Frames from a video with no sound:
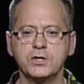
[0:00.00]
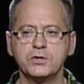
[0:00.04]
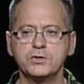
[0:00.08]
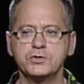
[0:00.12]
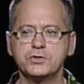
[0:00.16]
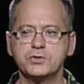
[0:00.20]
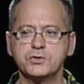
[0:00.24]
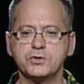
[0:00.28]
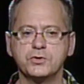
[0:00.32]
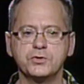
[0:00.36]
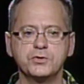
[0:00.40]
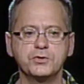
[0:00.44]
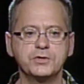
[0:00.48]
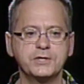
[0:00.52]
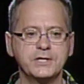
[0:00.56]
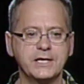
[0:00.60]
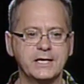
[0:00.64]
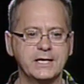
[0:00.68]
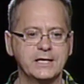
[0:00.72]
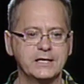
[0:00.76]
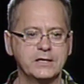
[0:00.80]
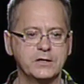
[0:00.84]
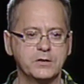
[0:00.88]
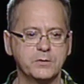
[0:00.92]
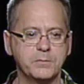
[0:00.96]
Sirte
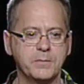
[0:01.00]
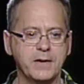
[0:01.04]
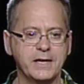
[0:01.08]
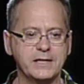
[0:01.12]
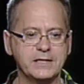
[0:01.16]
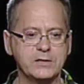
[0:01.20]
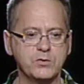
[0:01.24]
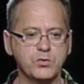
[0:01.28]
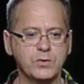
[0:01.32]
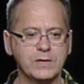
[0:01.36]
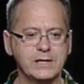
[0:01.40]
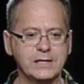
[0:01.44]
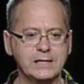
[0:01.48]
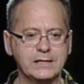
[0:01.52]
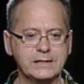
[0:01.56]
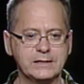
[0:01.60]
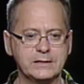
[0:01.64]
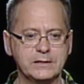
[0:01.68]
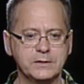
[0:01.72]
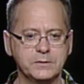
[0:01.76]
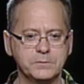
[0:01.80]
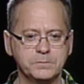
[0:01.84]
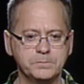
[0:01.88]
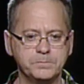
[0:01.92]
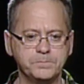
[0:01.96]
and Bani Walid.
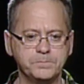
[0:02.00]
